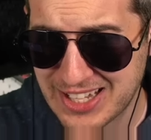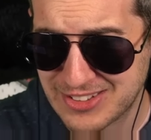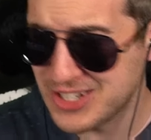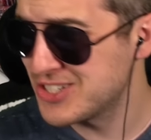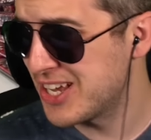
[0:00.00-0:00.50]
I
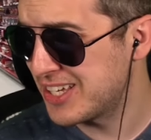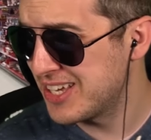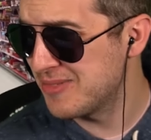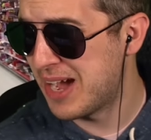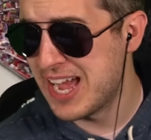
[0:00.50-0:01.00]

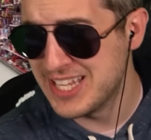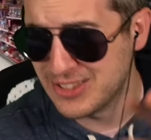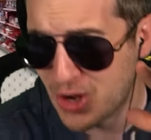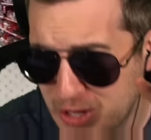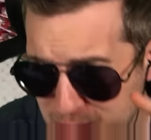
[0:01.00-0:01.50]

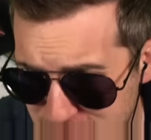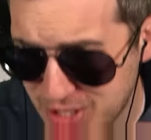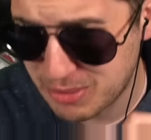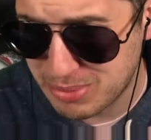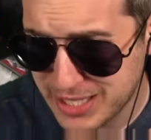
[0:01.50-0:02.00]
didn't know he was
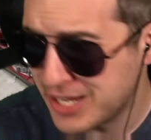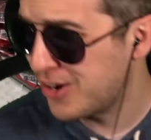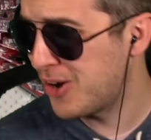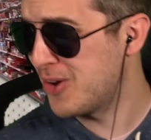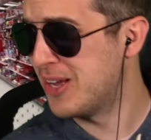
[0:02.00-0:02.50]
going to be
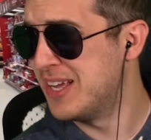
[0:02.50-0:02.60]
here.